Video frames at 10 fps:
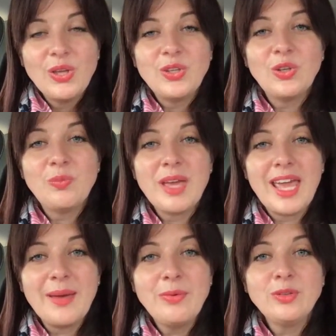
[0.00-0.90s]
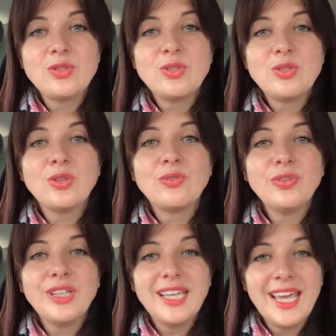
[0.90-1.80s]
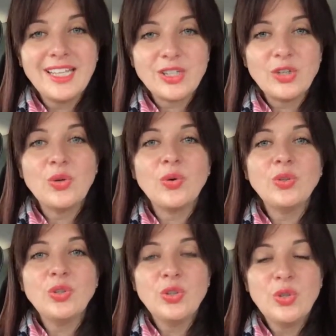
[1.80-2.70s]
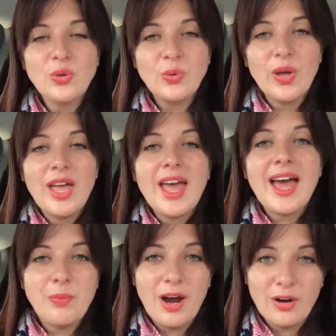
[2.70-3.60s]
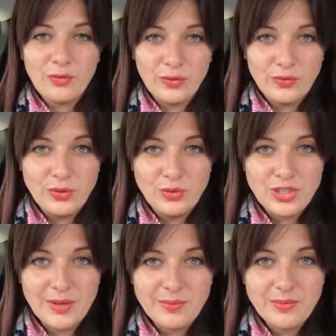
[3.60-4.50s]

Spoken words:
you'll be able to create your new and powerful future.